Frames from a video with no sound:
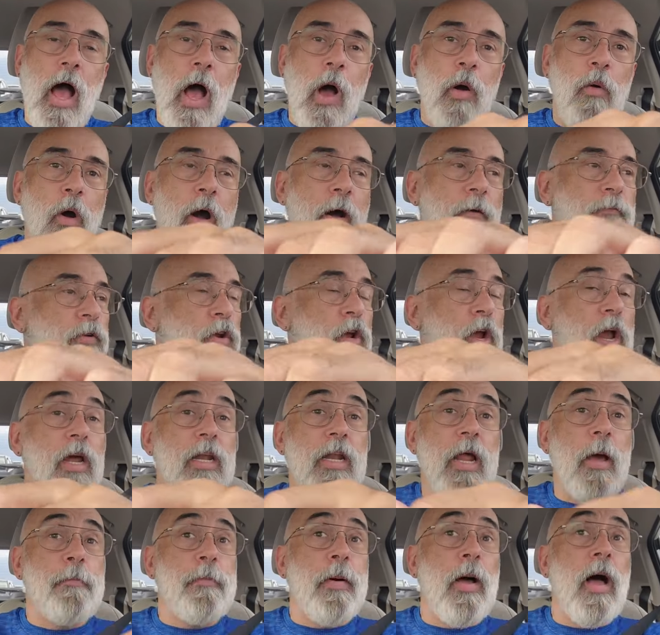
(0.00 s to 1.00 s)
How often
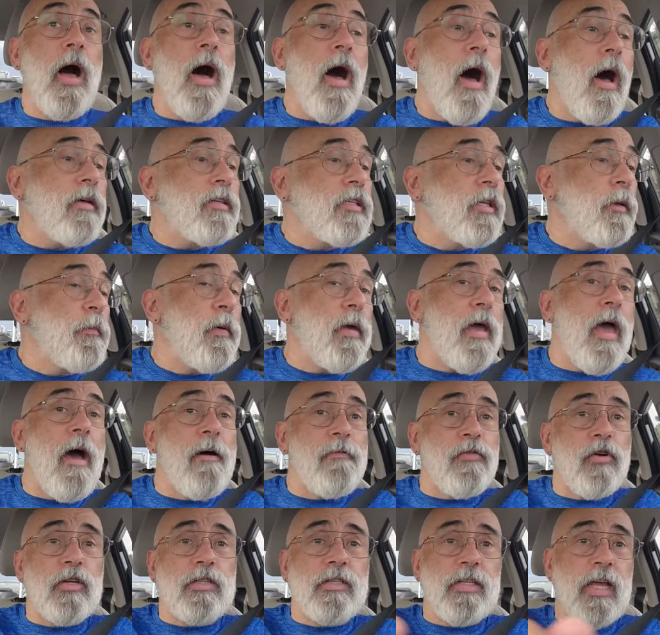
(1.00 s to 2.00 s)
can I possibly
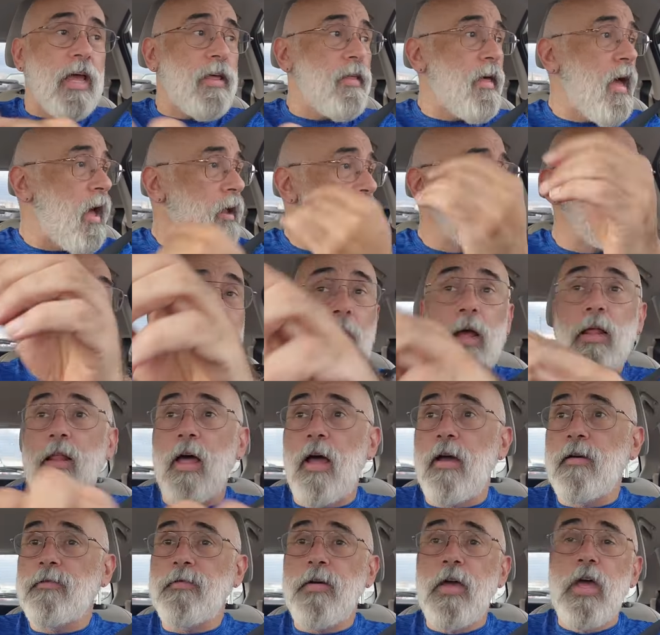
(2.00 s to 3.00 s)
ever say that in my
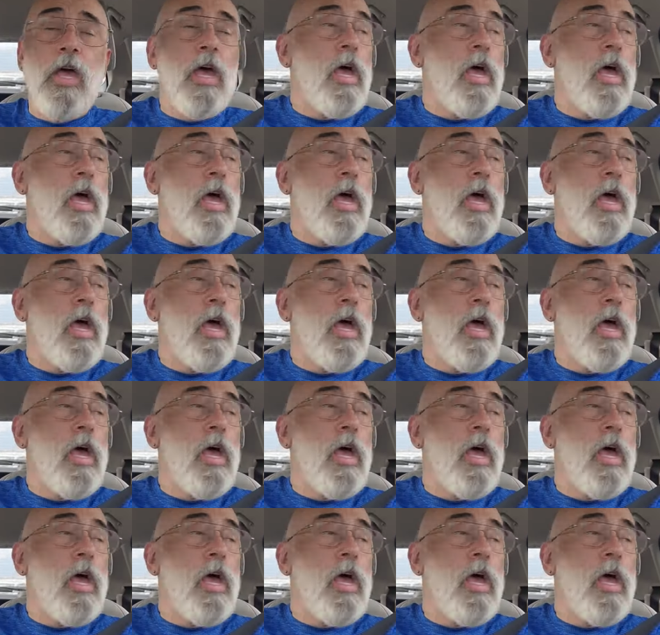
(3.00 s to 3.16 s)
life?